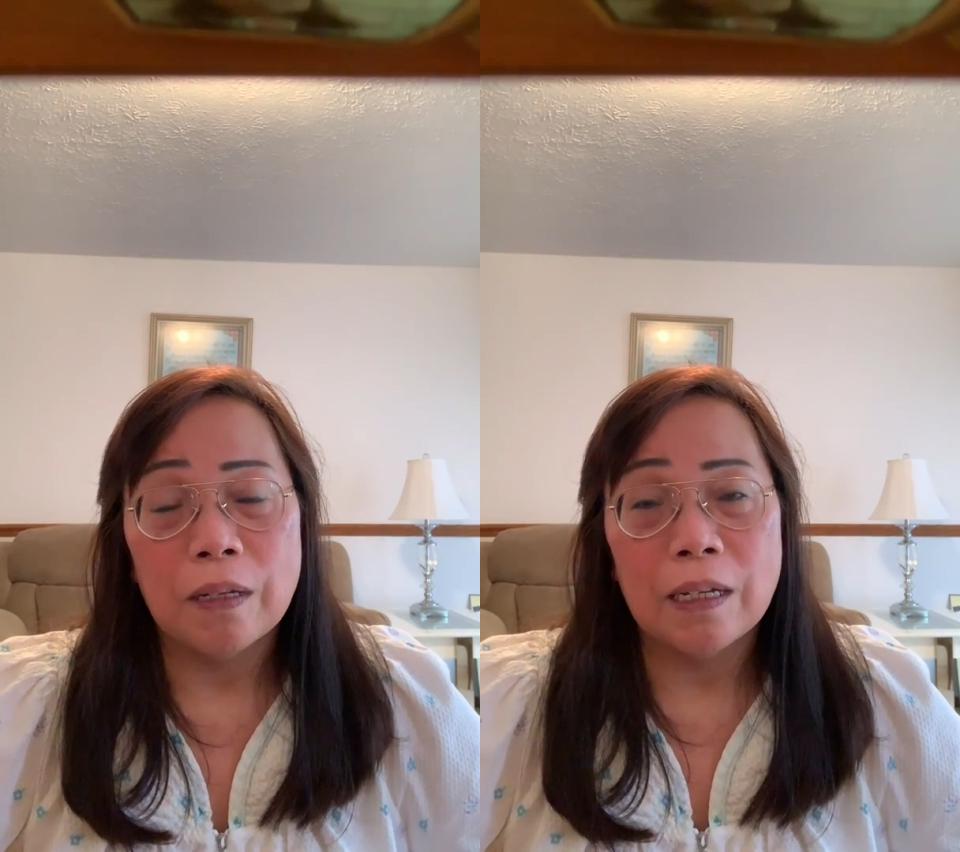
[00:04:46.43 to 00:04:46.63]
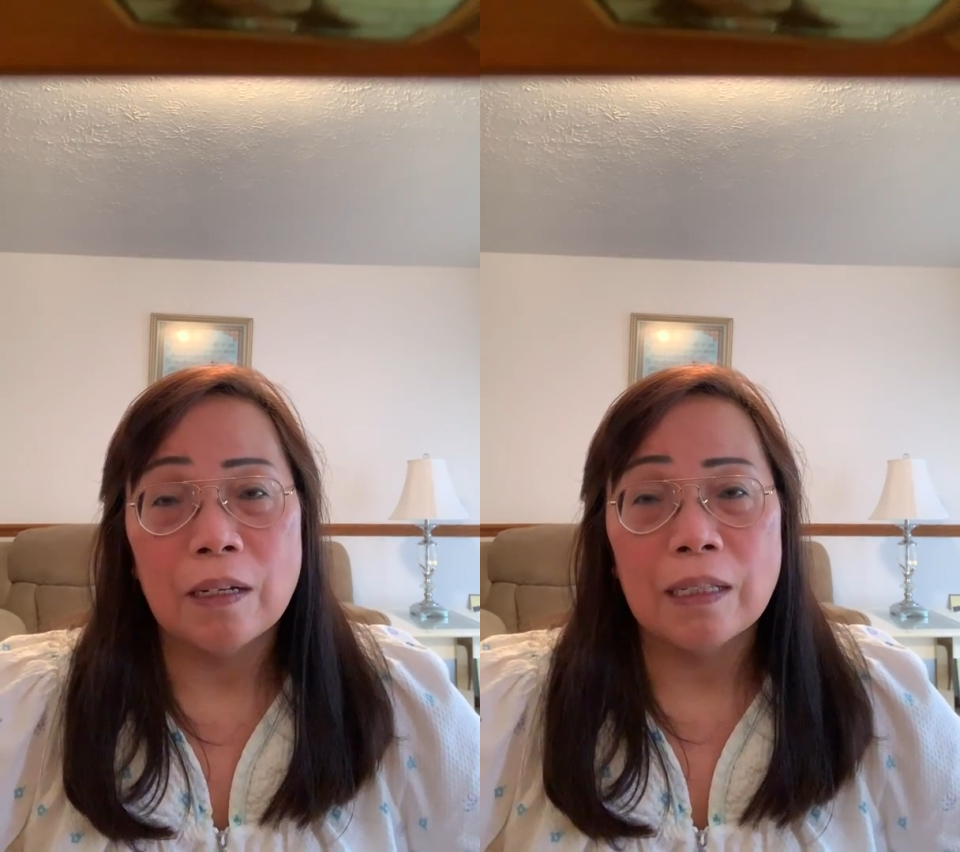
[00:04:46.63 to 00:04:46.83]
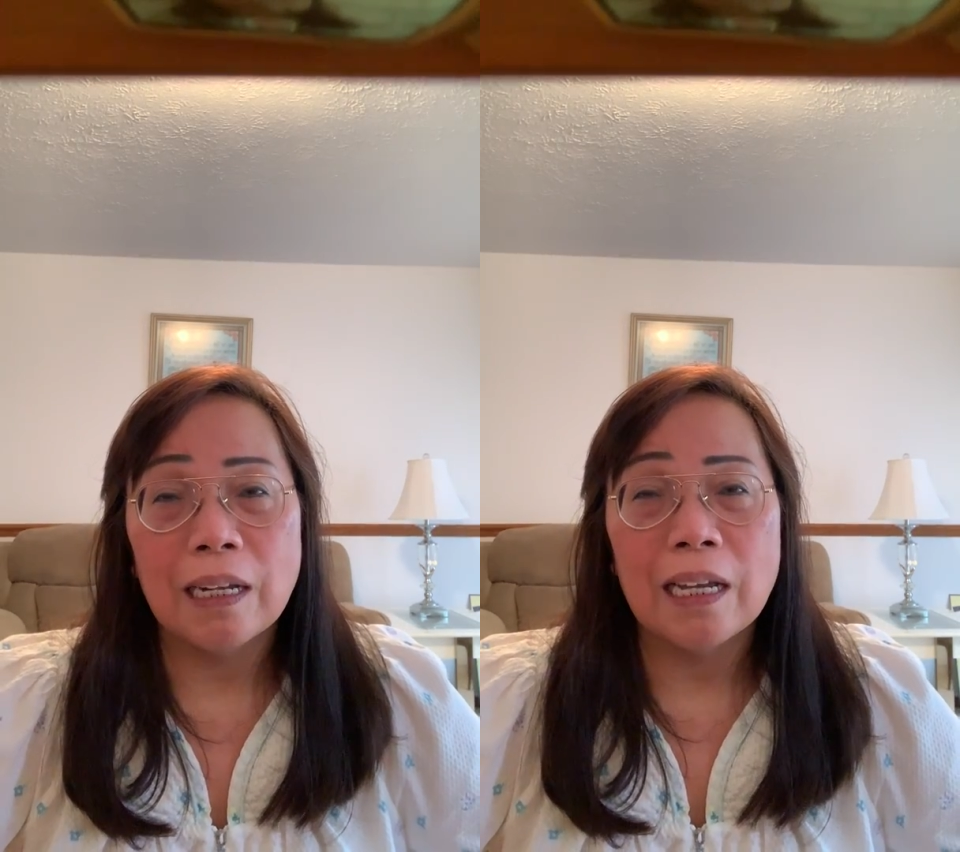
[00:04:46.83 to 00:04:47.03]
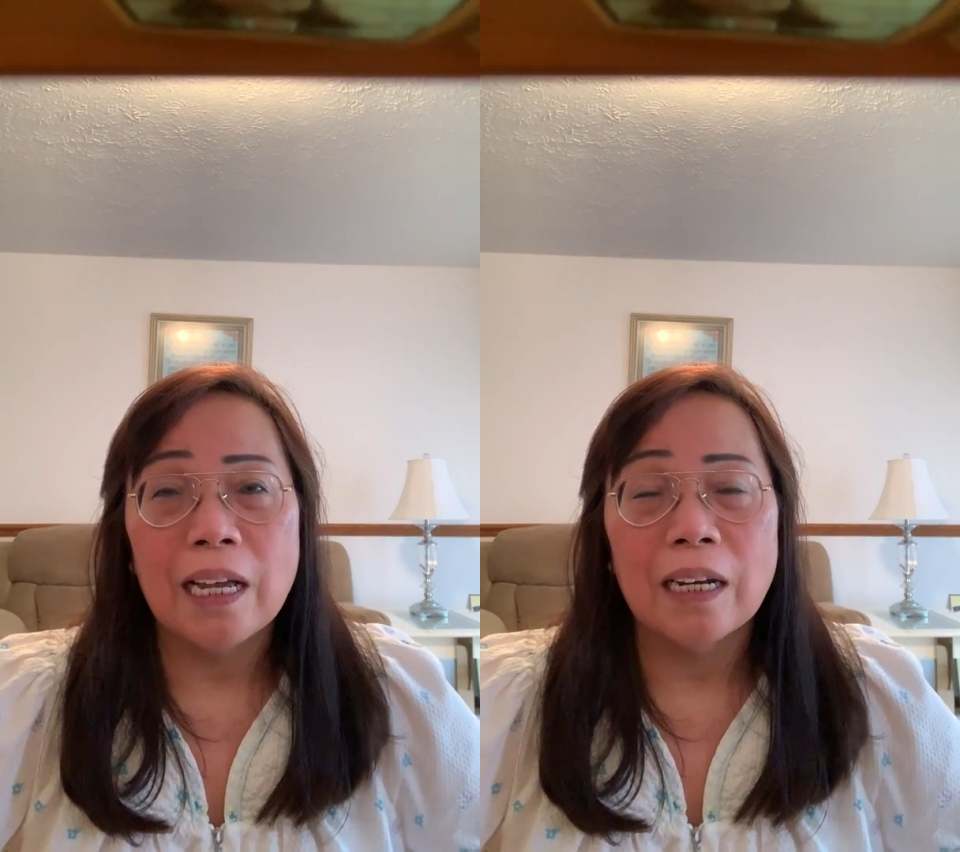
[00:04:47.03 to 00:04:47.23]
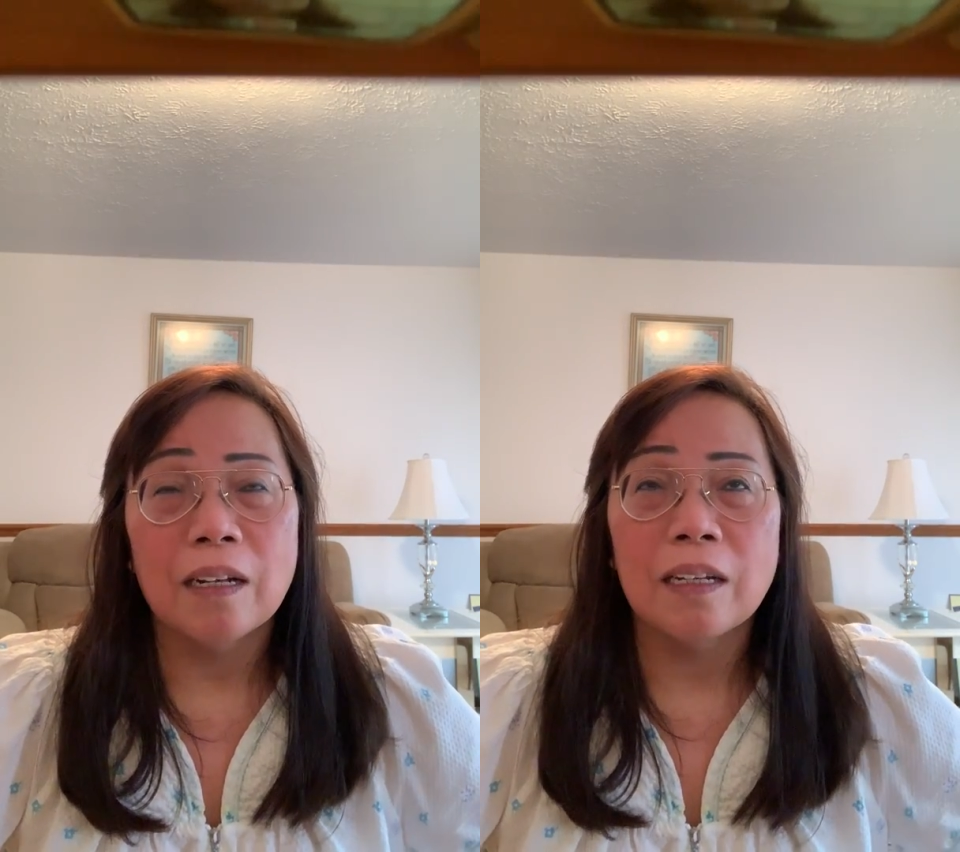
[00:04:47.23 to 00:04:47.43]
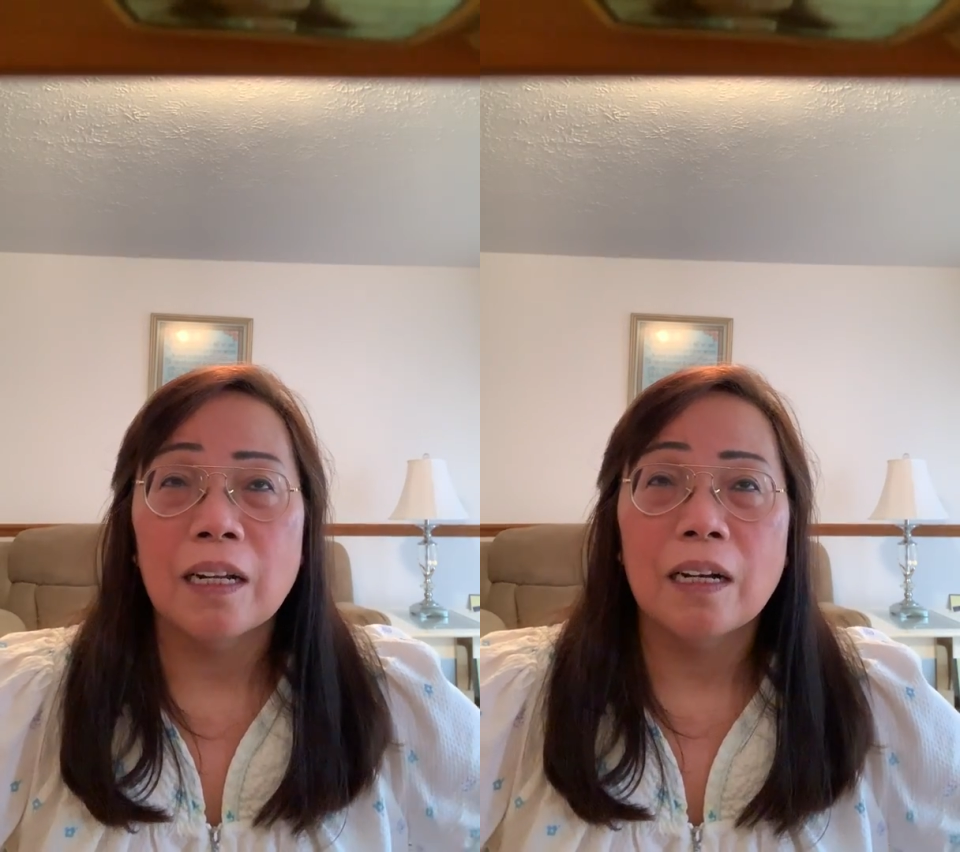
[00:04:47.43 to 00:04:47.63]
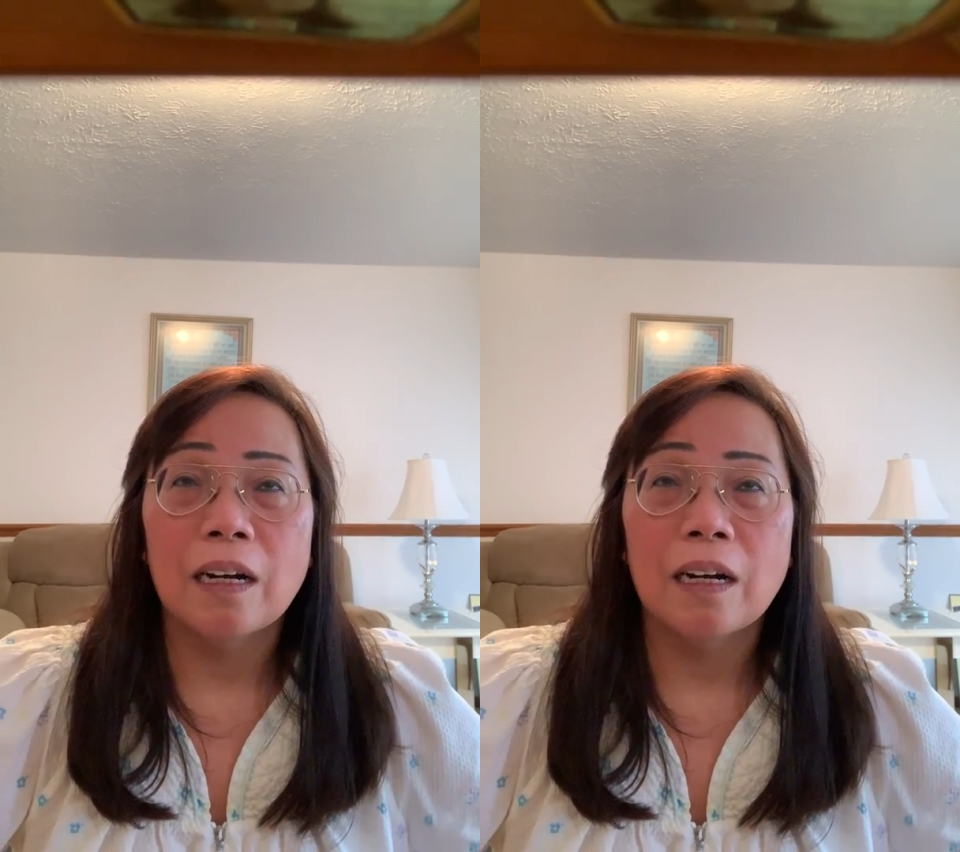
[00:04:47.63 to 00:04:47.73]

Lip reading: In 300, there